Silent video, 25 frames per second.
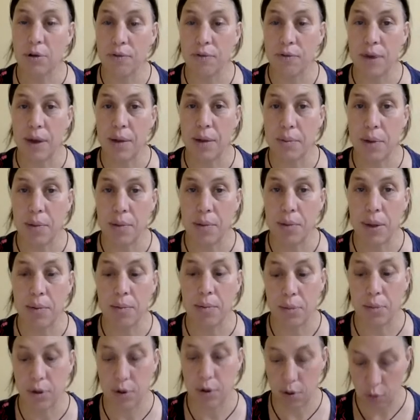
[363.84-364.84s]
family
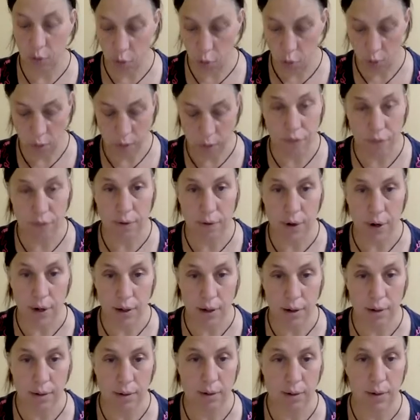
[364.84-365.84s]
member or a
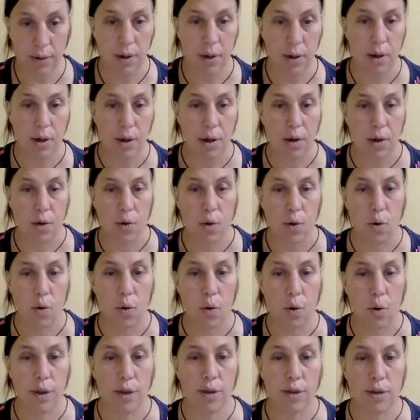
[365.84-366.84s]
friend,
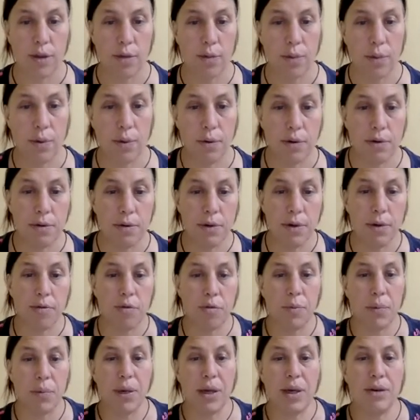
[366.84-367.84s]
or experiencing
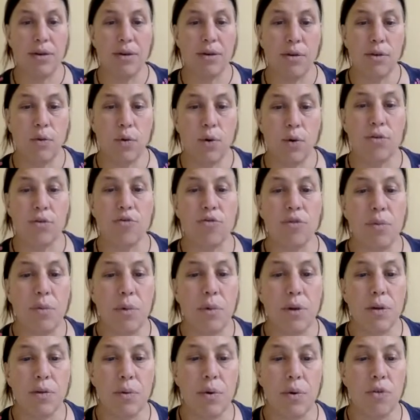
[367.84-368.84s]
repeated or extreme
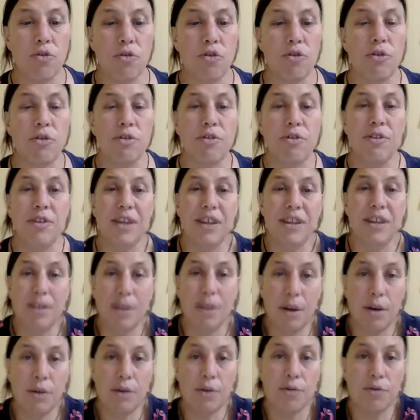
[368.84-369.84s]
exposure to
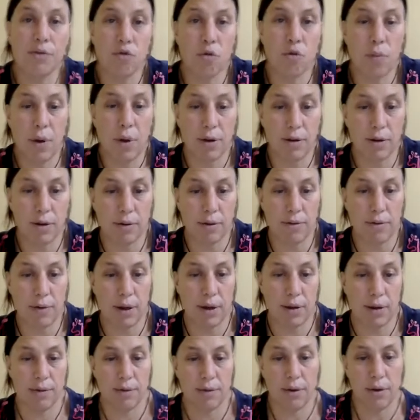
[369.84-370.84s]
details of traumatic
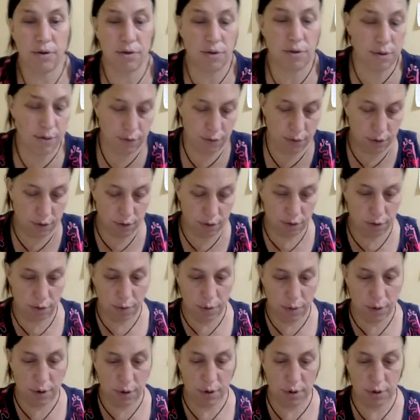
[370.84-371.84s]
events, such as first
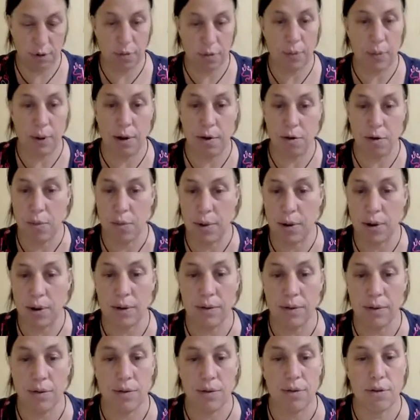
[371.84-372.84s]
responders,
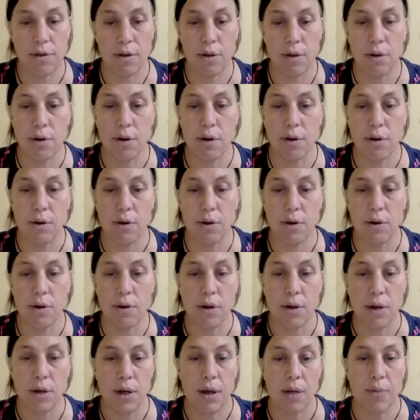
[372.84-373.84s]
paramedics, and so on,
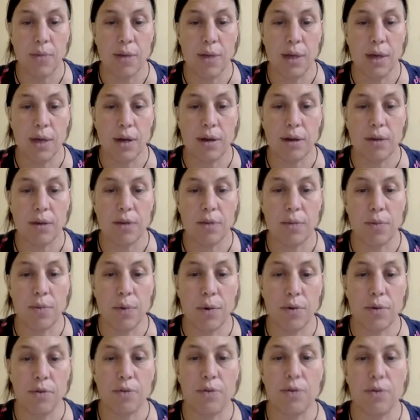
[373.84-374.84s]
being
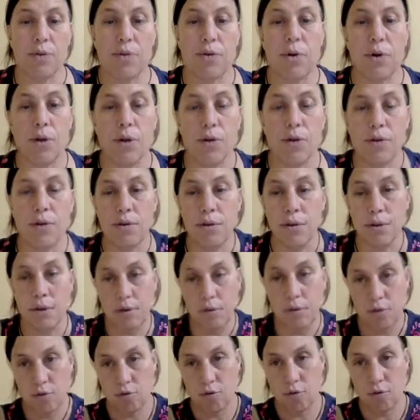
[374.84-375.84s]
exposed to constant
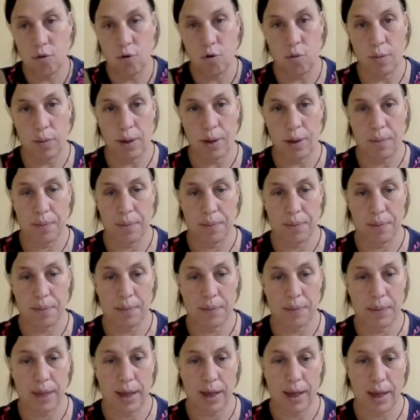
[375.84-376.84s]
trauma.
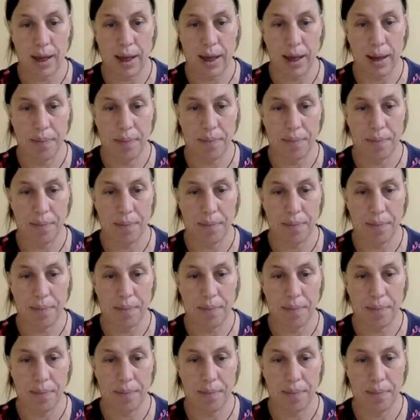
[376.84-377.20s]
Okay?